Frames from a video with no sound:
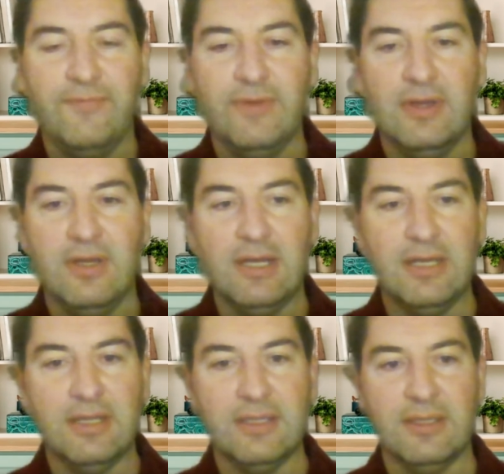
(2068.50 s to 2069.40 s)

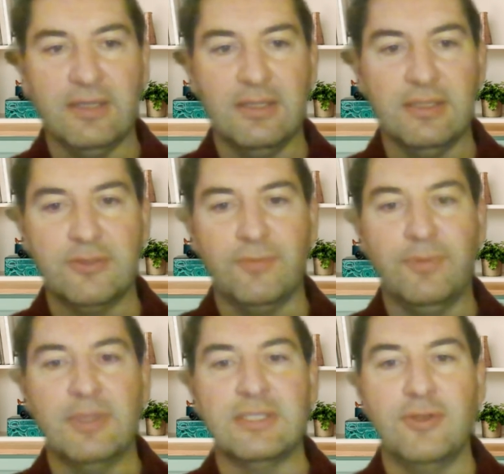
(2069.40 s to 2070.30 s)
a
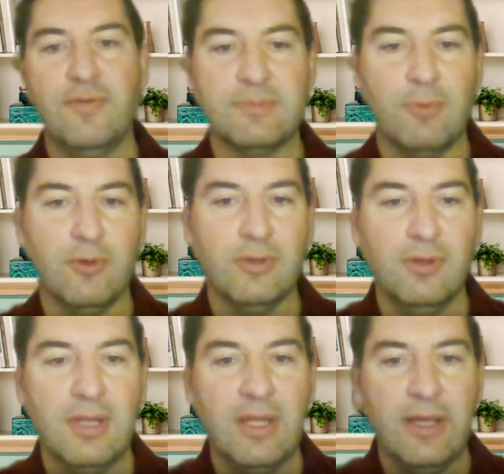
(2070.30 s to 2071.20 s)
software as a service
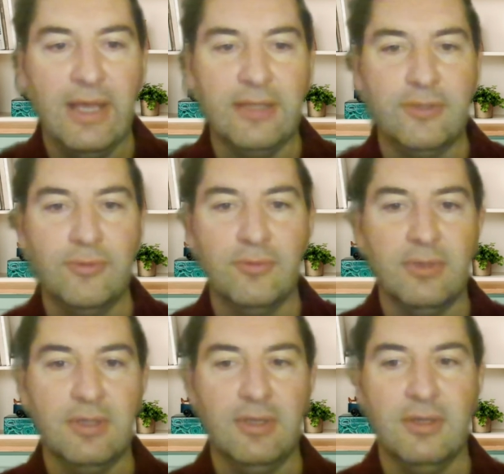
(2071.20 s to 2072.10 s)
model and
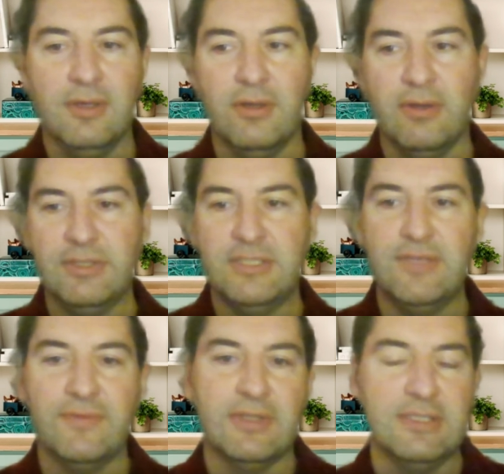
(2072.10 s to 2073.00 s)
you
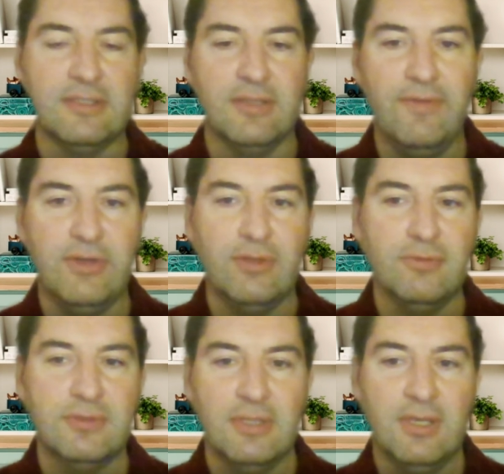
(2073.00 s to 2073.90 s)
receive consistent
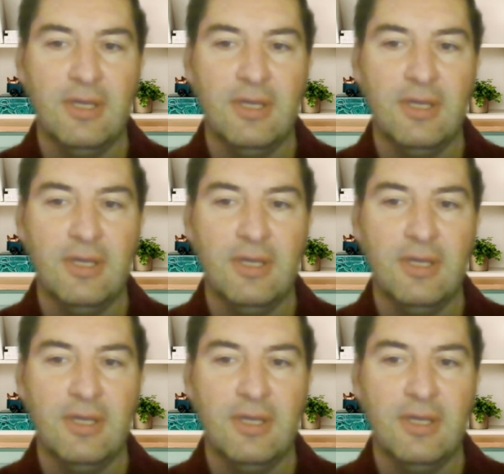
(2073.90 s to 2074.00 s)
revenues,